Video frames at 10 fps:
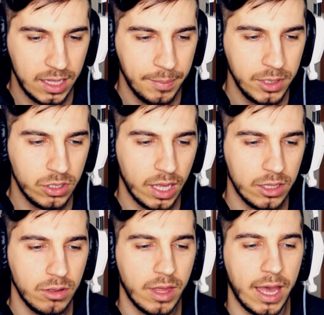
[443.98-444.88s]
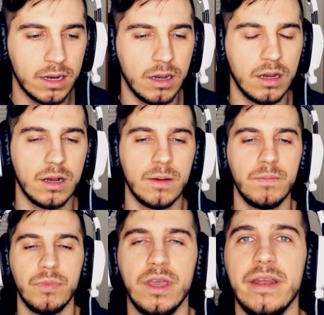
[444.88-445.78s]
And let me tell you that uh,
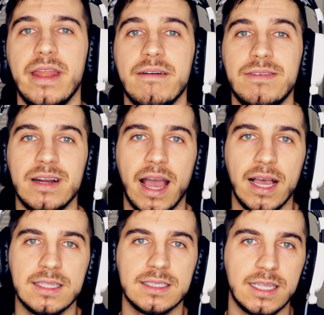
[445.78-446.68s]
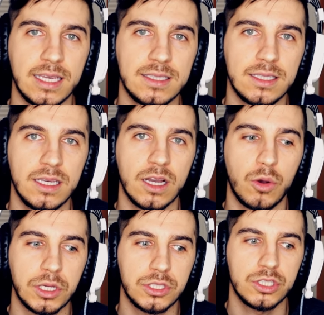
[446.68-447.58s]
they never asked Stacey a
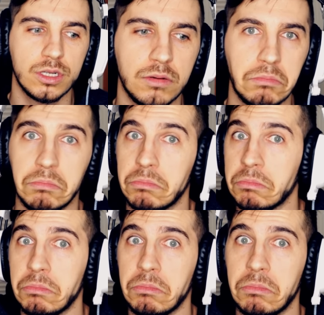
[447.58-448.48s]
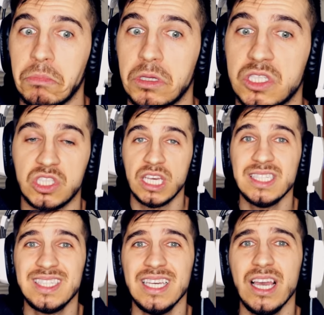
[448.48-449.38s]
question.
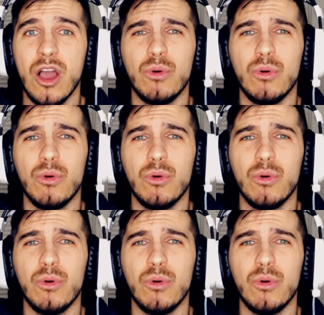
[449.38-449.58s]
Stacey